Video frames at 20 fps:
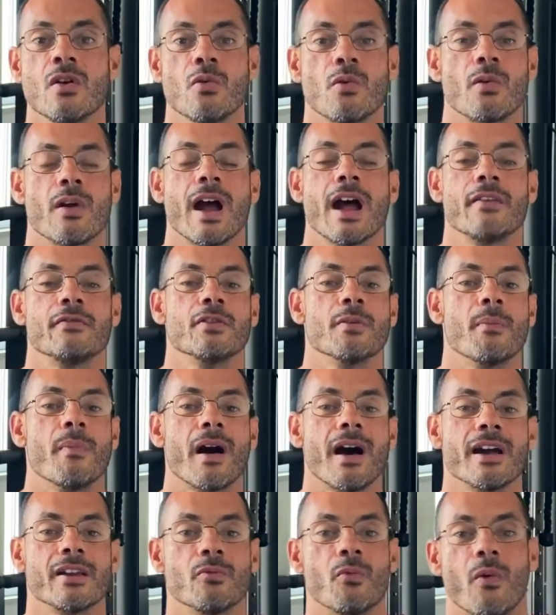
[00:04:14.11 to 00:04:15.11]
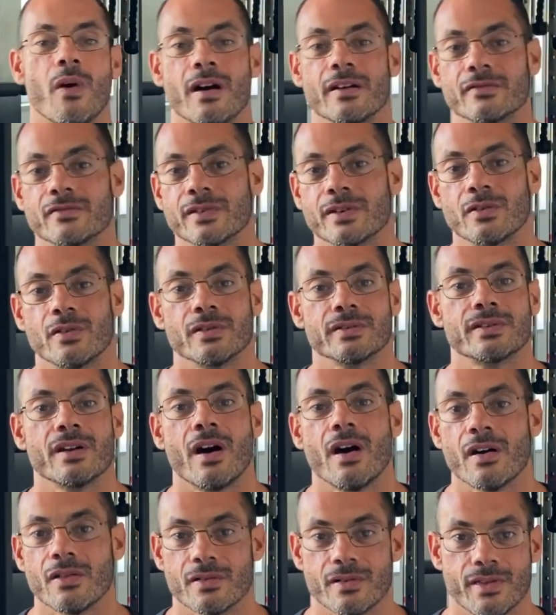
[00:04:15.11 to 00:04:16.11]
or have your mind wandering onto
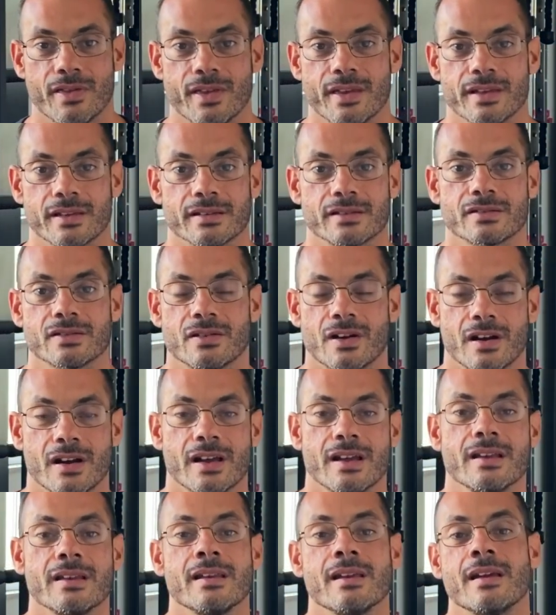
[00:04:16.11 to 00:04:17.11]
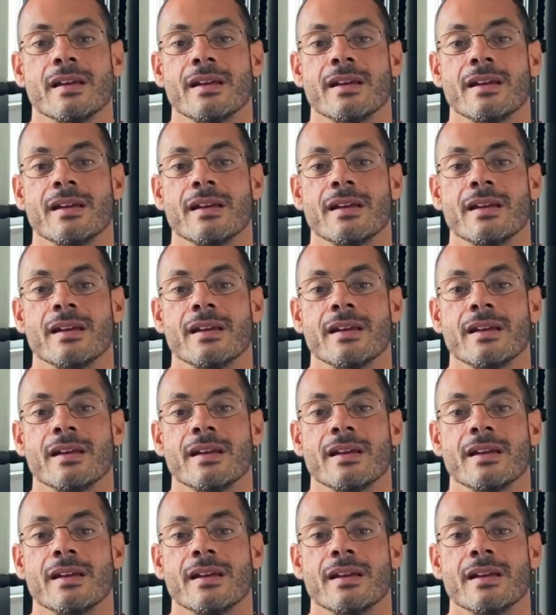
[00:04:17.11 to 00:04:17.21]
other things. All right.